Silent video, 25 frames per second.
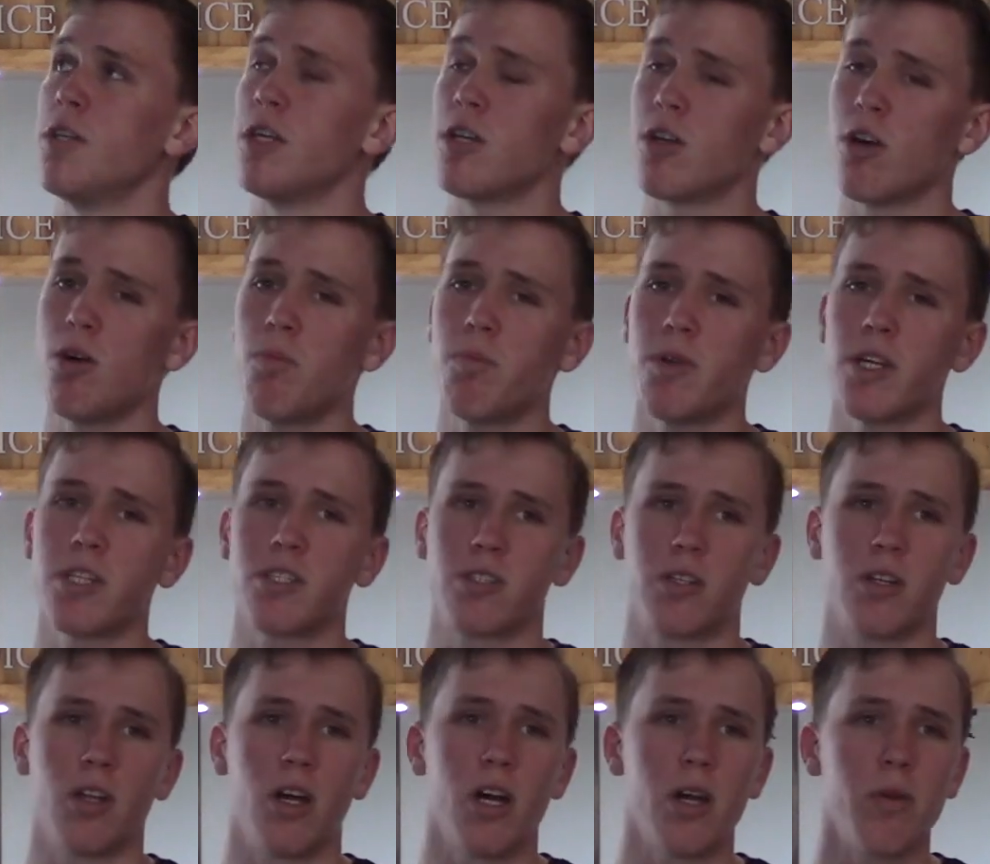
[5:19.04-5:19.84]
The
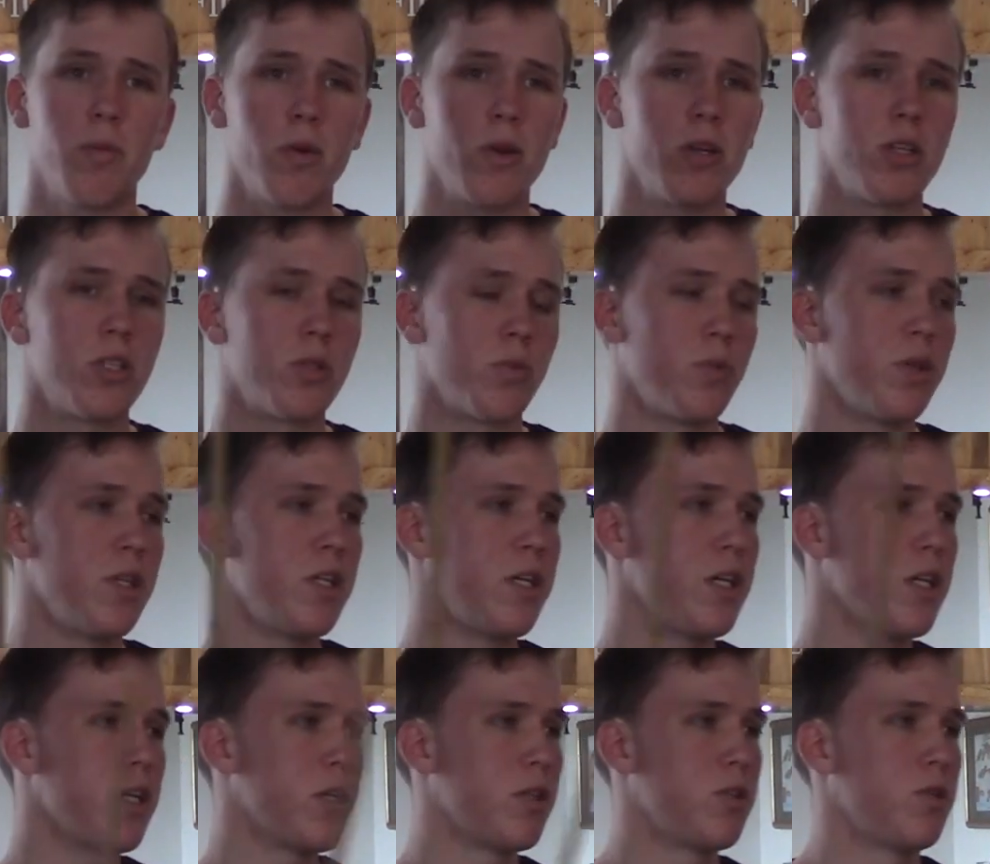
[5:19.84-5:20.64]
complex libraries we
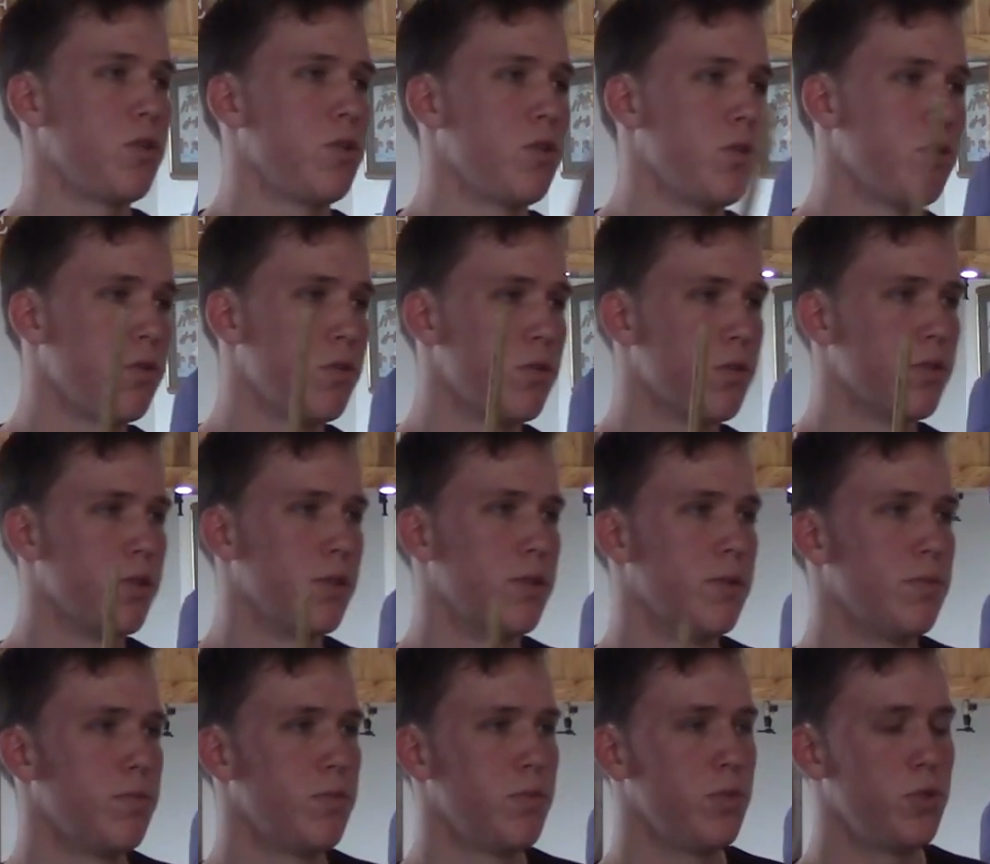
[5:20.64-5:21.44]
needed
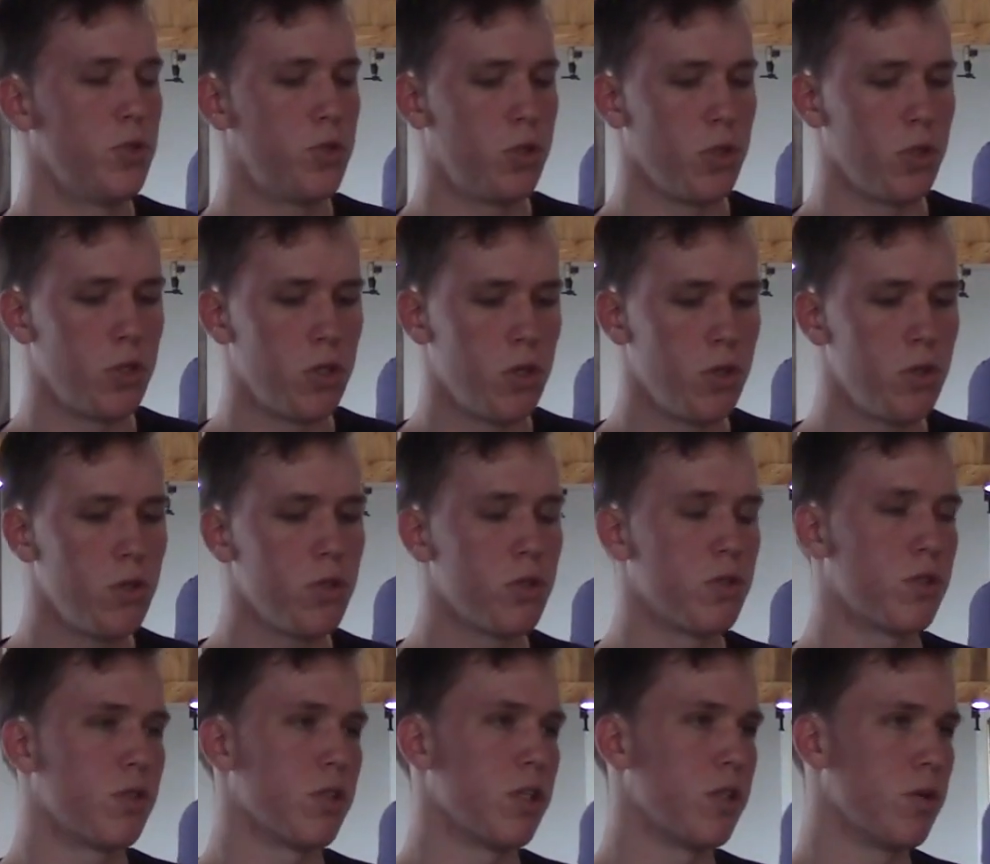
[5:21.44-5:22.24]
to
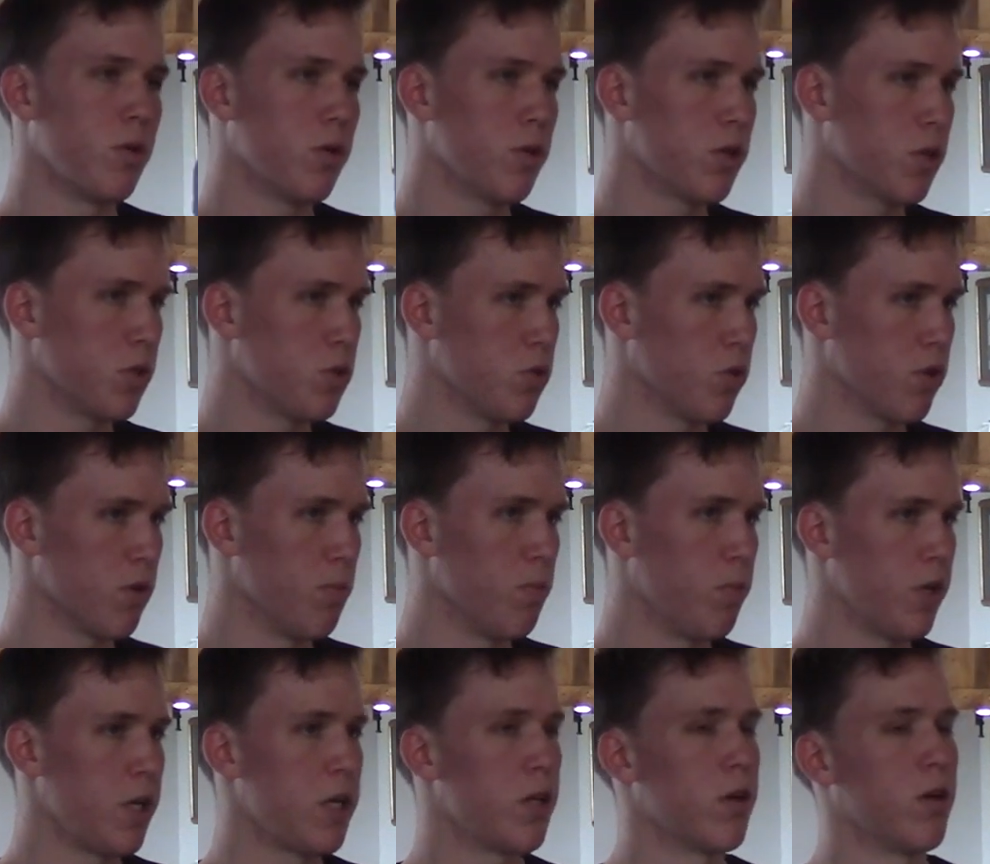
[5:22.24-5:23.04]
use in order to
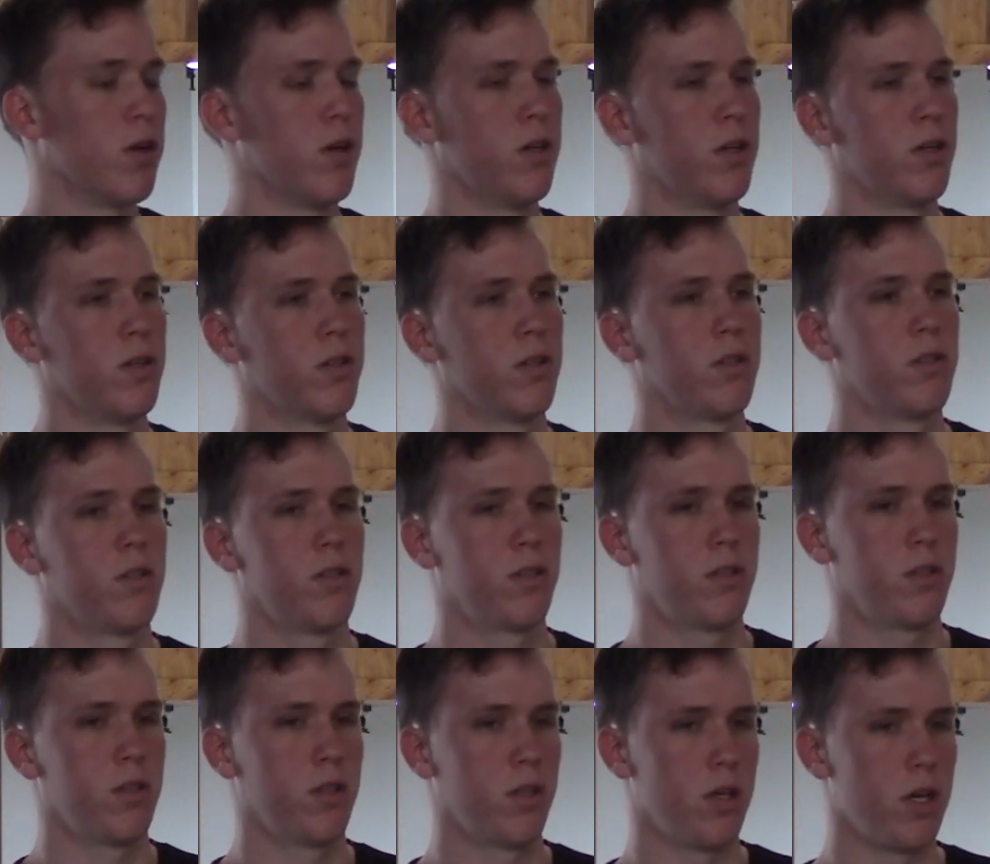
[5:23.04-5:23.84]
complete our
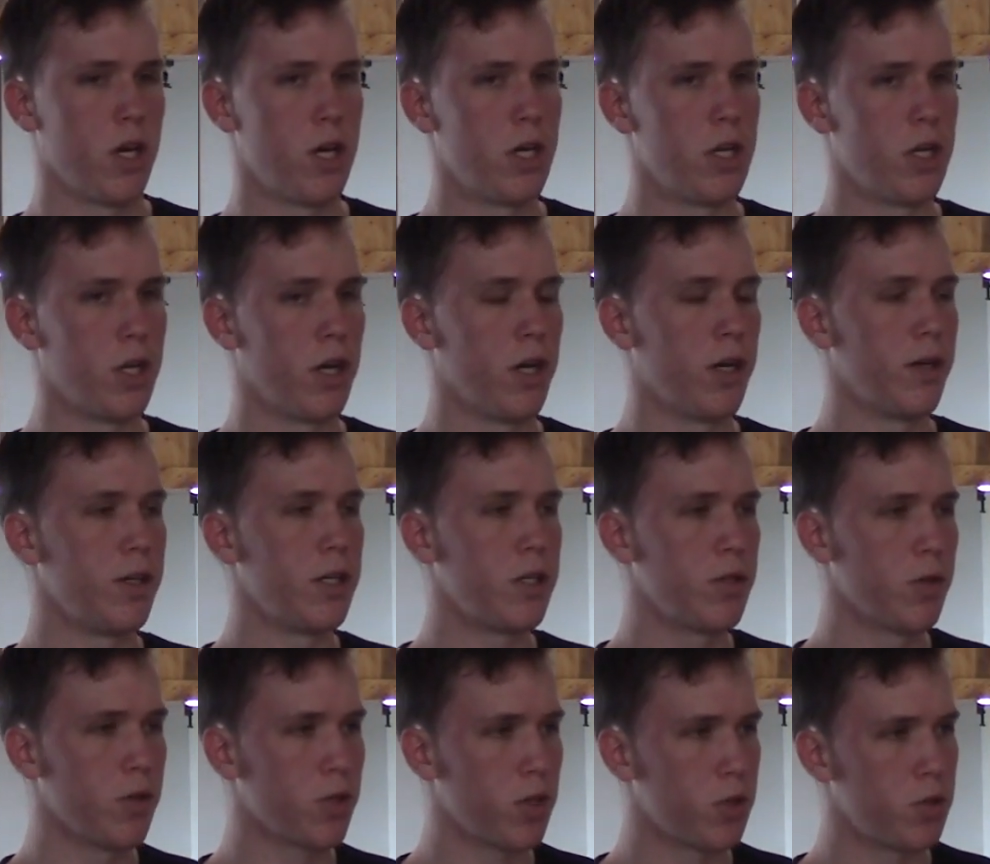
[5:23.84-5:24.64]

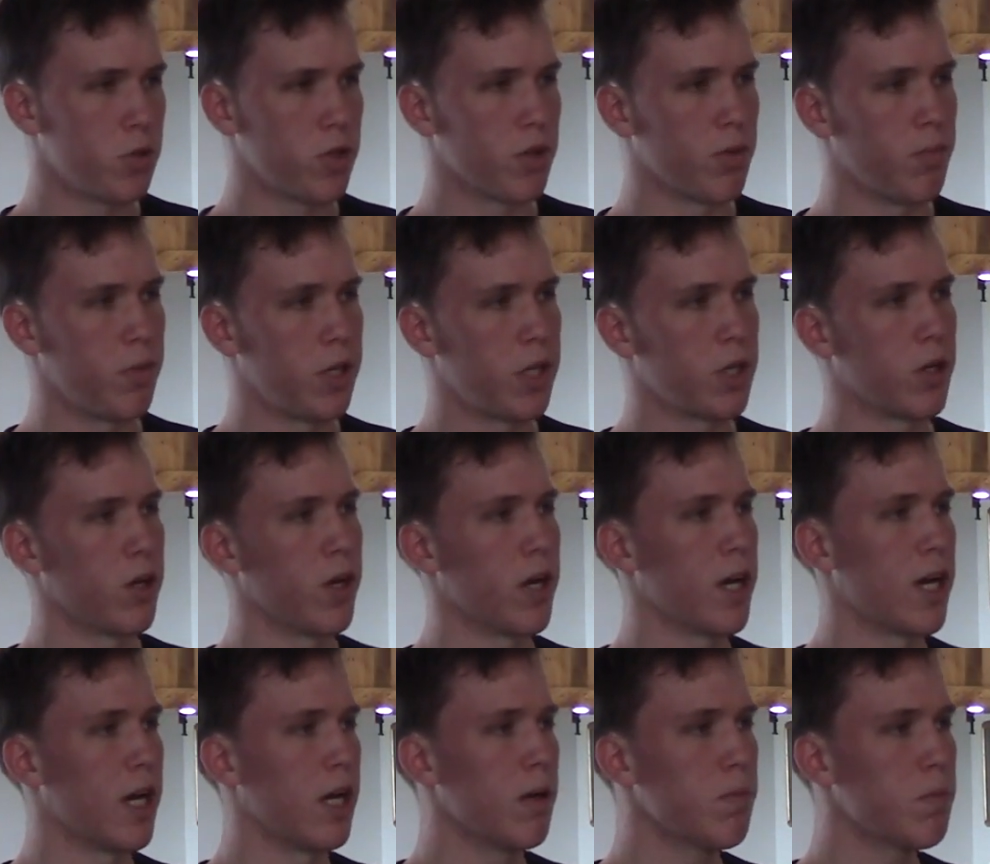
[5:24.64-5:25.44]

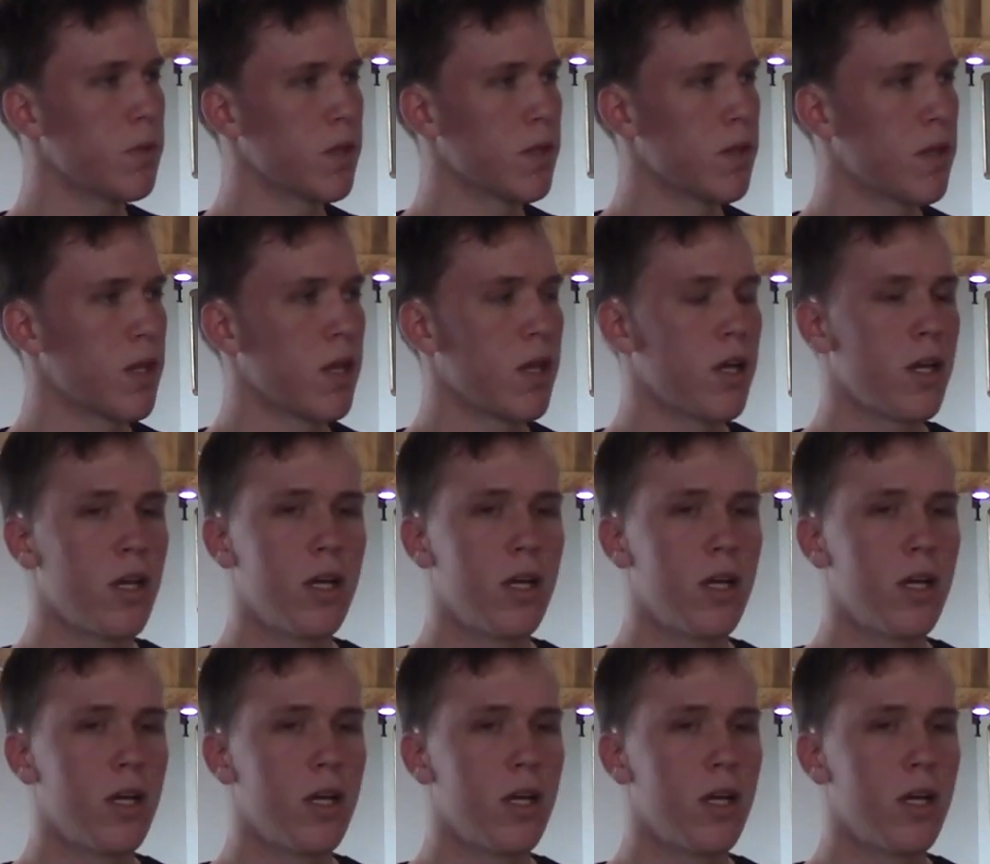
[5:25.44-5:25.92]
app